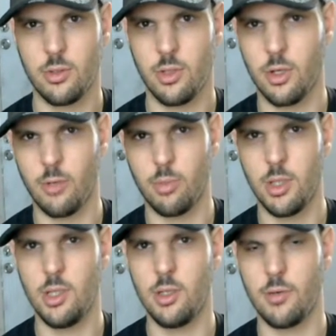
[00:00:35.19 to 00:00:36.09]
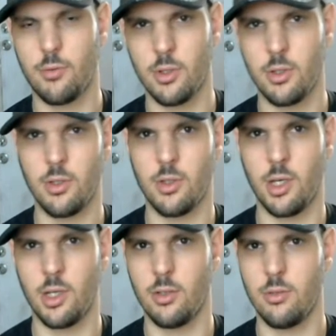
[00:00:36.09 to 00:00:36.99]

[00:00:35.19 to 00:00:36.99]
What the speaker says: are completely different than